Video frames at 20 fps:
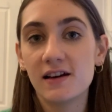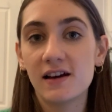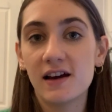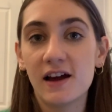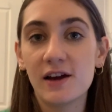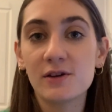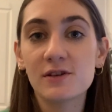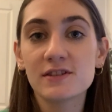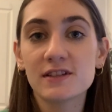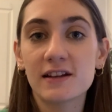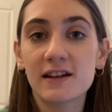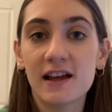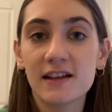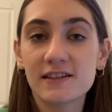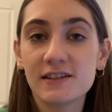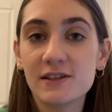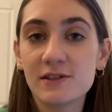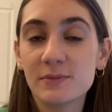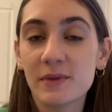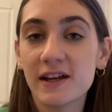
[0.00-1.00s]
I also like to
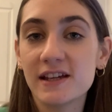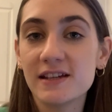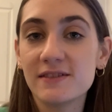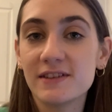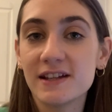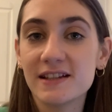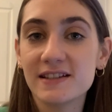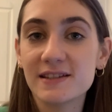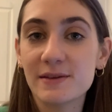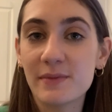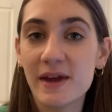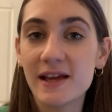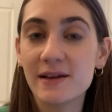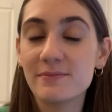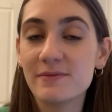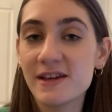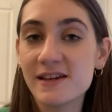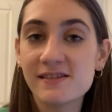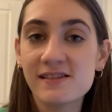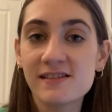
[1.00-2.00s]
use my evenings to make
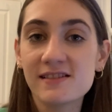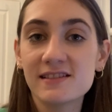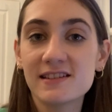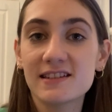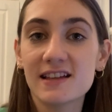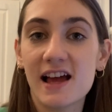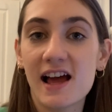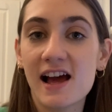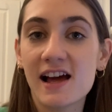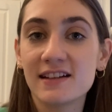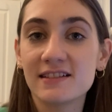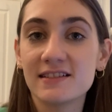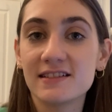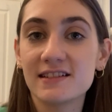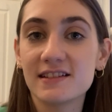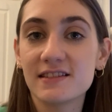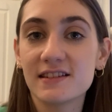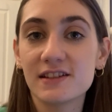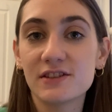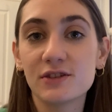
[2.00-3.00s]
meals and
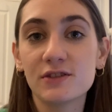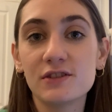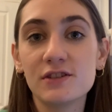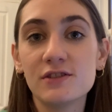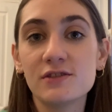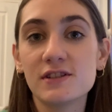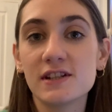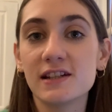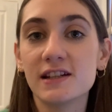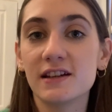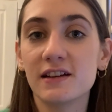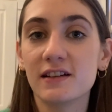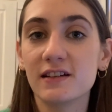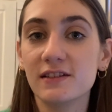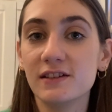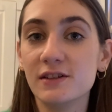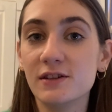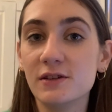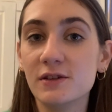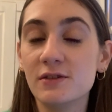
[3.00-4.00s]
this will usually
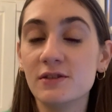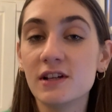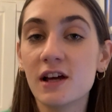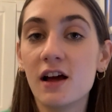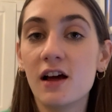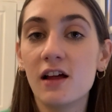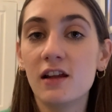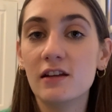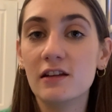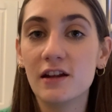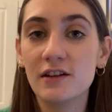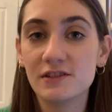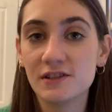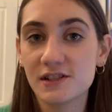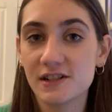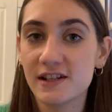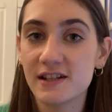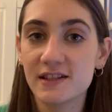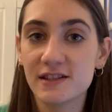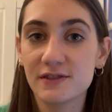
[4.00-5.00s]
include
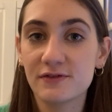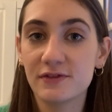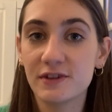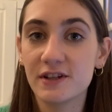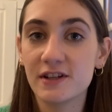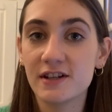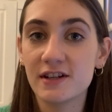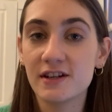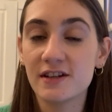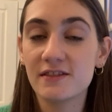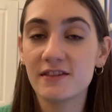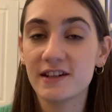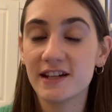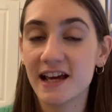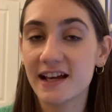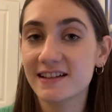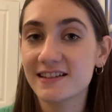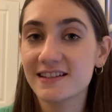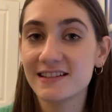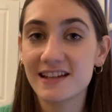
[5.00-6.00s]
lunches for the
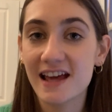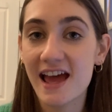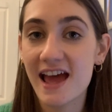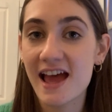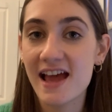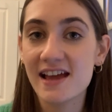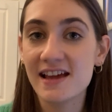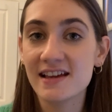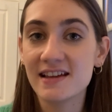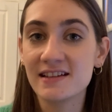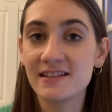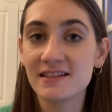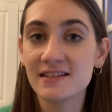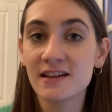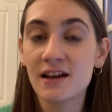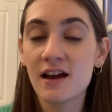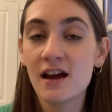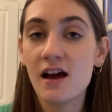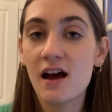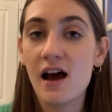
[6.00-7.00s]
next days,
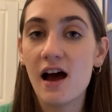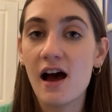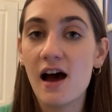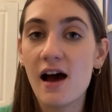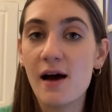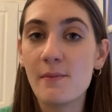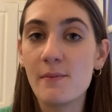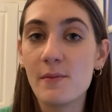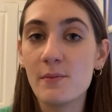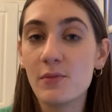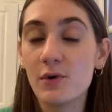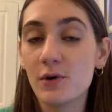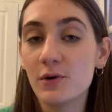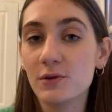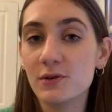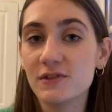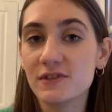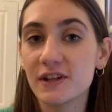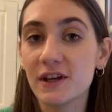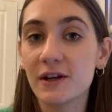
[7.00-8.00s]
um, but
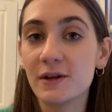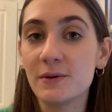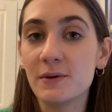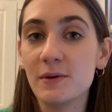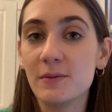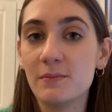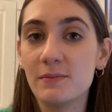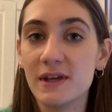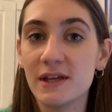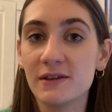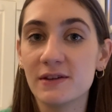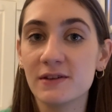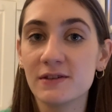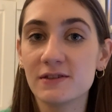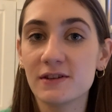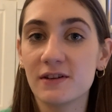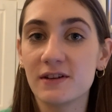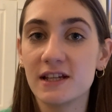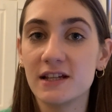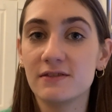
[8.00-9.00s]
also meals
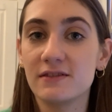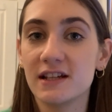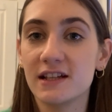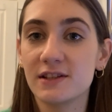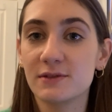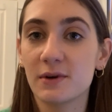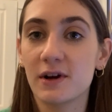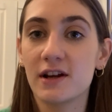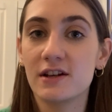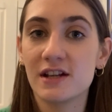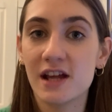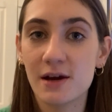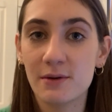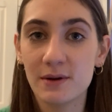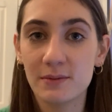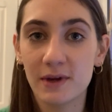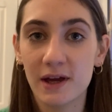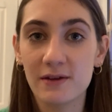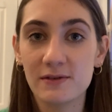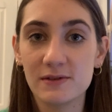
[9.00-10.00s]
on evenings where I know I'm
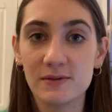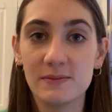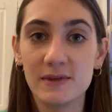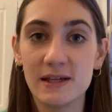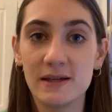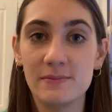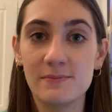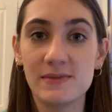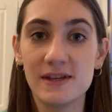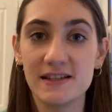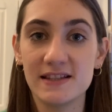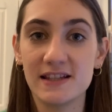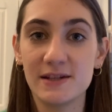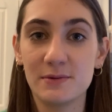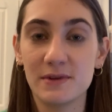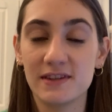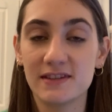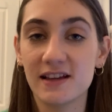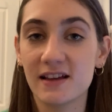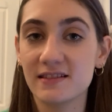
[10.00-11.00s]
going to be busy
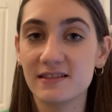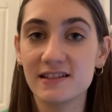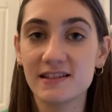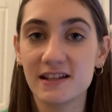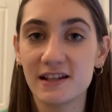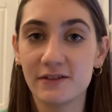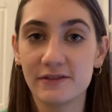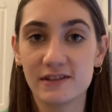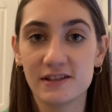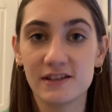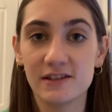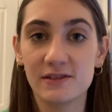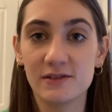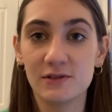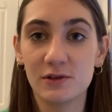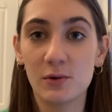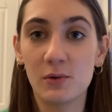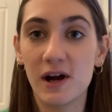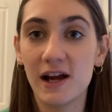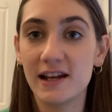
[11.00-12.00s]
with dancing until
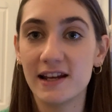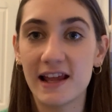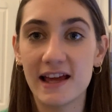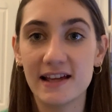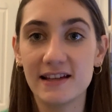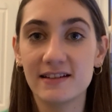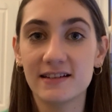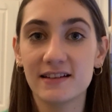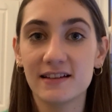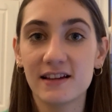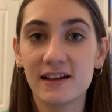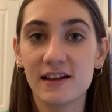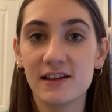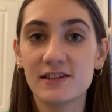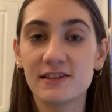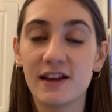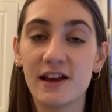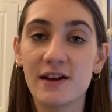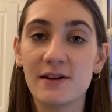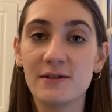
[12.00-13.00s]
quite late.
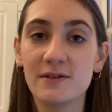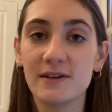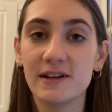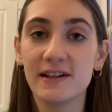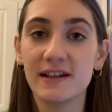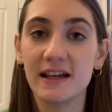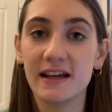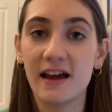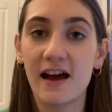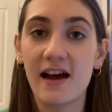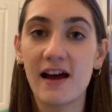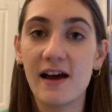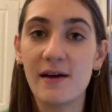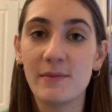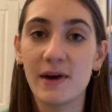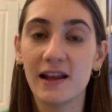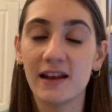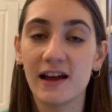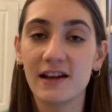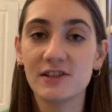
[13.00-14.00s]
So um,
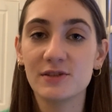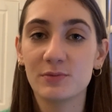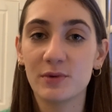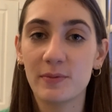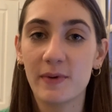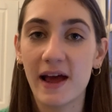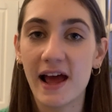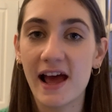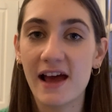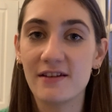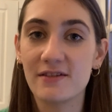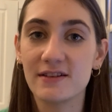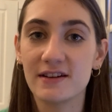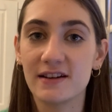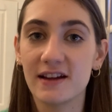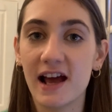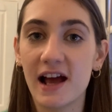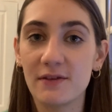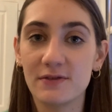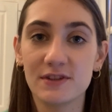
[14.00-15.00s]
I like to prepare and
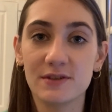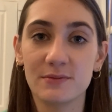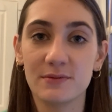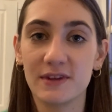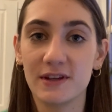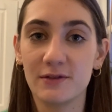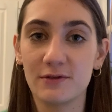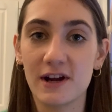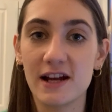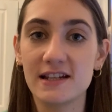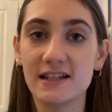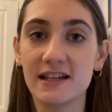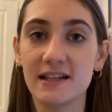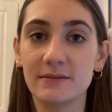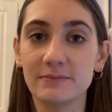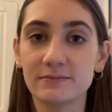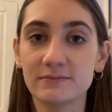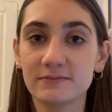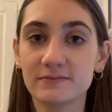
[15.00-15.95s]
have something ready.